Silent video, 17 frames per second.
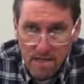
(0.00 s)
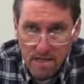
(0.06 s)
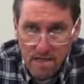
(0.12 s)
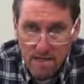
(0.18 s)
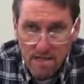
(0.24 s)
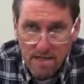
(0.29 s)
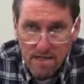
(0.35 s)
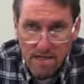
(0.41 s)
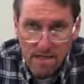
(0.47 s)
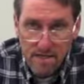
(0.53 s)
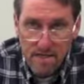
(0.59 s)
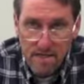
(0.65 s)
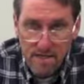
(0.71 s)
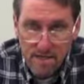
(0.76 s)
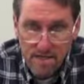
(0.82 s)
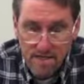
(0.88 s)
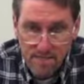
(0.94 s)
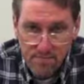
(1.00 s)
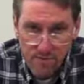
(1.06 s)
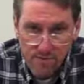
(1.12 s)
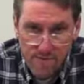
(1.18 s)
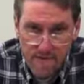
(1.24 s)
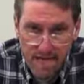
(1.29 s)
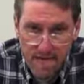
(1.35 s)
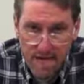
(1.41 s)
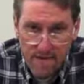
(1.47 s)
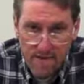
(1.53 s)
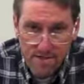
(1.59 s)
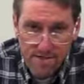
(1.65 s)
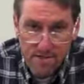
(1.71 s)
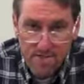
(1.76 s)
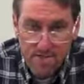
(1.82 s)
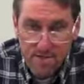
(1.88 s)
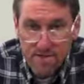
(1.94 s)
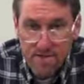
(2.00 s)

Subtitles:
In Elizabethtown, it's up to